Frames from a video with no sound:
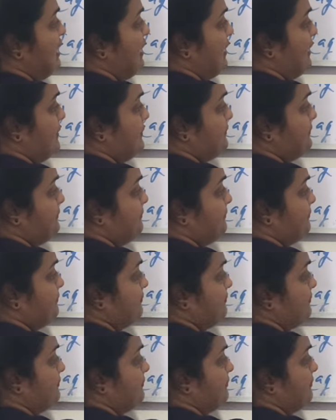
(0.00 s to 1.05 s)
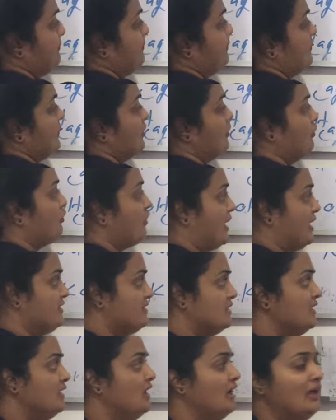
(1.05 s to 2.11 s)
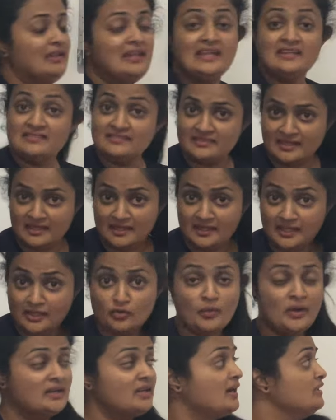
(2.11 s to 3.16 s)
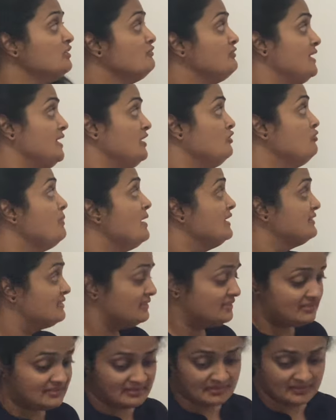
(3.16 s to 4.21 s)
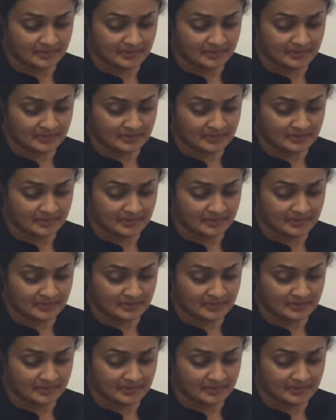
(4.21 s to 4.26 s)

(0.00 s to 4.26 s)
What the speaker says: ion. Alright. Let's see what are the weak bases.